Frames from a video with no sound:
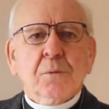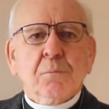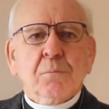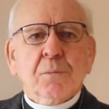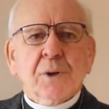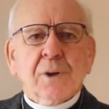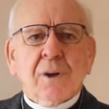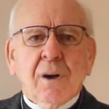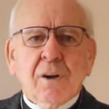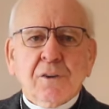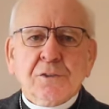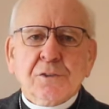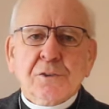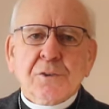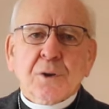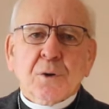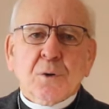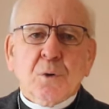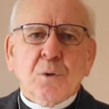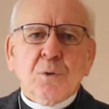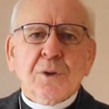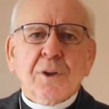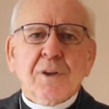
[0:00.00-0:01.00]
but also
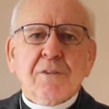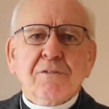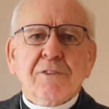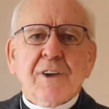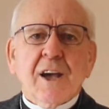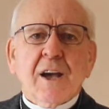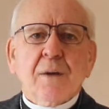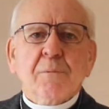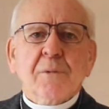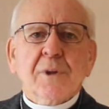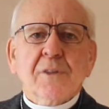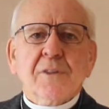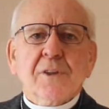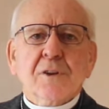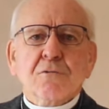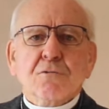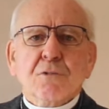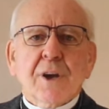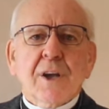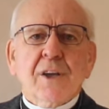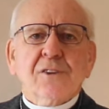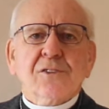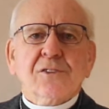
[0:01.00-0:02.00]
the Holy Family that
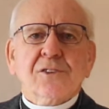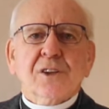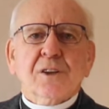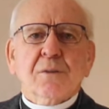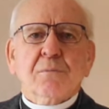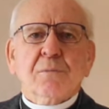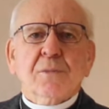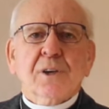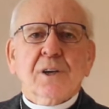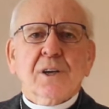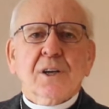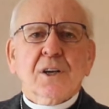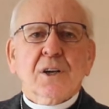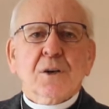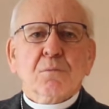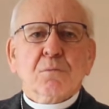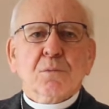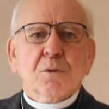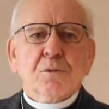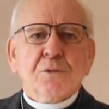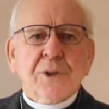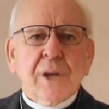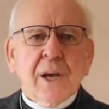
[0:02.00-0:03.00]
raised him,
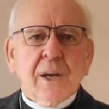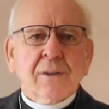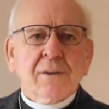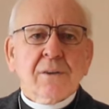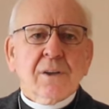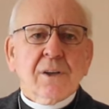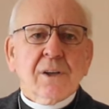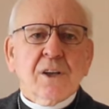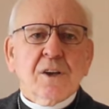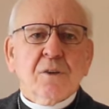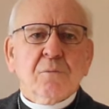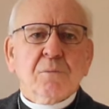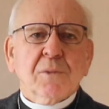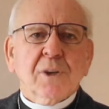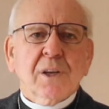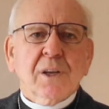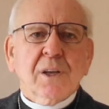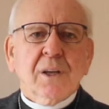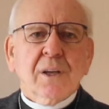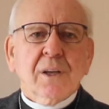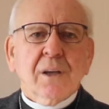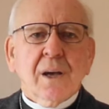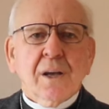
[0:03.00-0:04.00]
protected him,
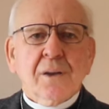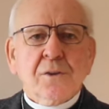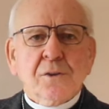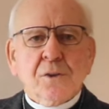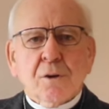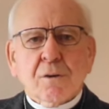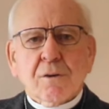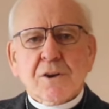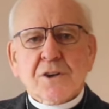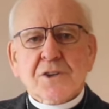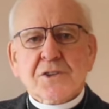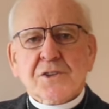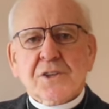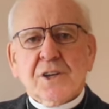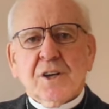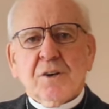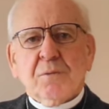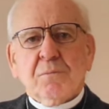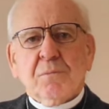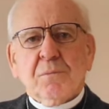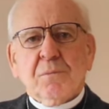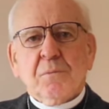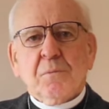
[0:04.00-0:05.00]
and nourished
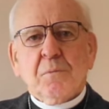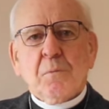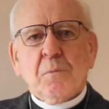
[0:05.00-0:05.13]
him.